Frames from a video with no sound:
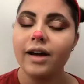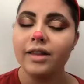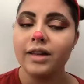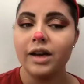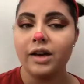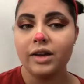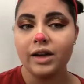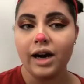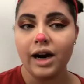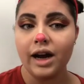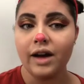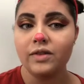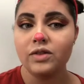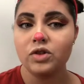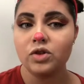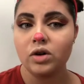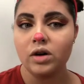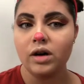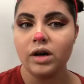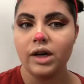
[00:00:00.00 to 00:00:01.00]
Now that I have
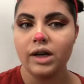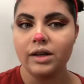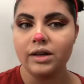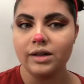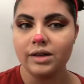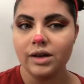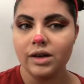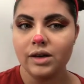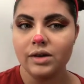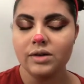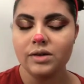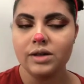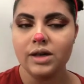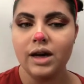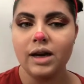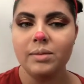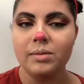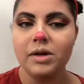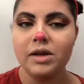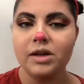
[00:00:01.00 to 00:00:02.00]
drawn in the nose,
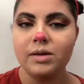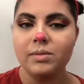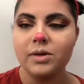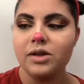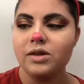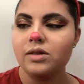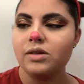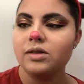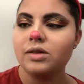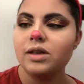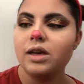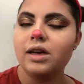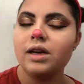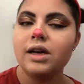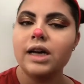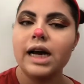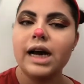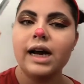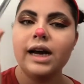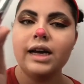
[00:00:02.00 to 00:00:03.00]
I'm going to be
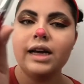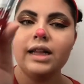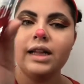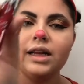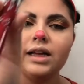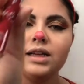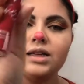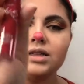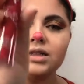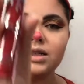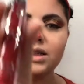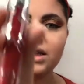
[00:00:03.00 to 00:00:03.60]
using Kylie's